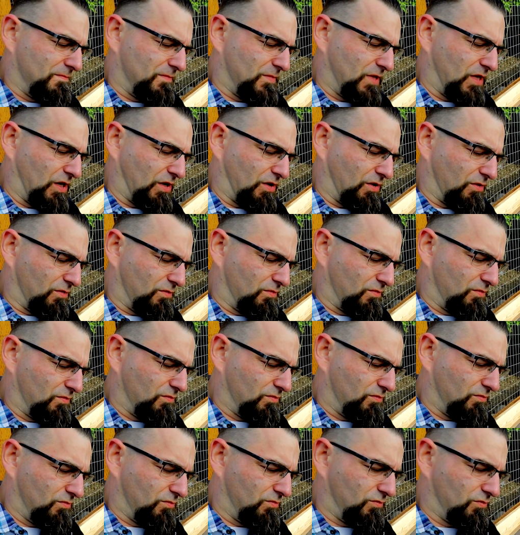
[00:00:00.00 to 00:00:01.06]
you know,
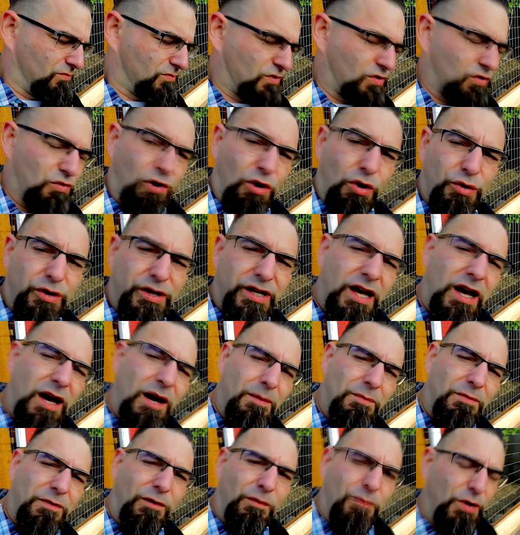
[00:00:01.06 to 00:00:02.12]
growing
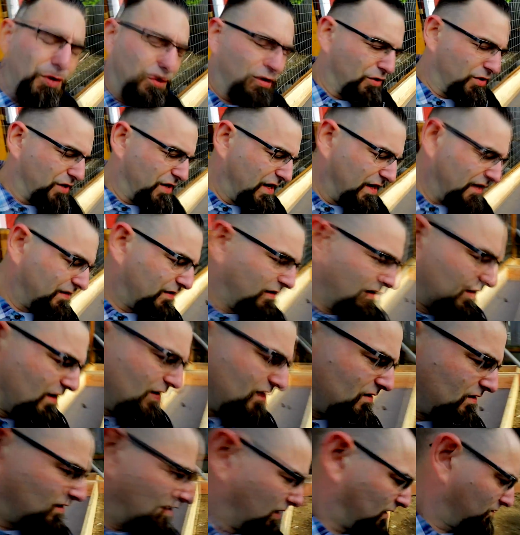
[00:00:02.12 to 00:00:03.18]
up from underneath.
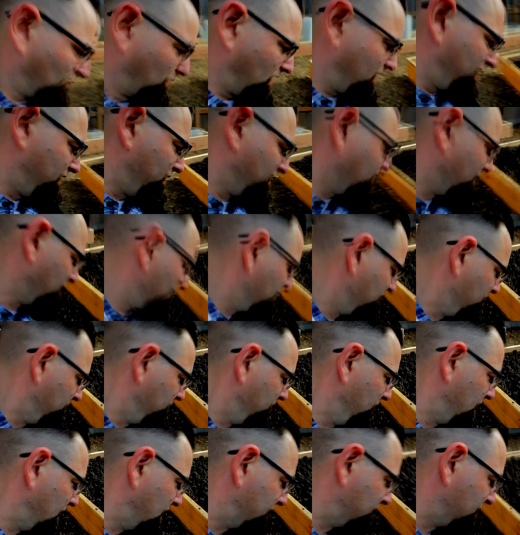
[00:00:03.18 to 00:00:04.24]
Like right here,
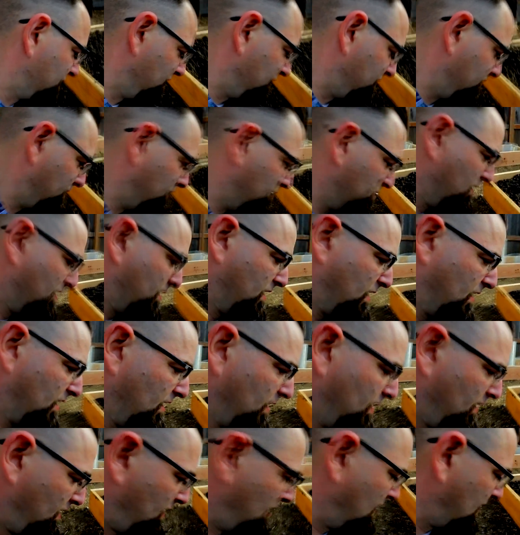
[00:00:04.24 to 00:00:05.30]
we actually do
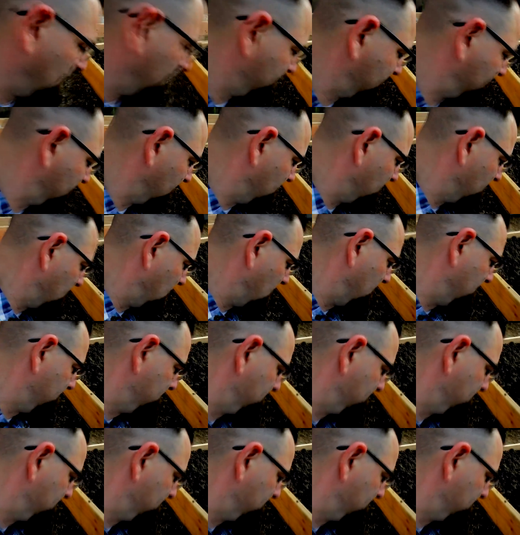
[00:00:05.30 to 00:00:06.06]
have some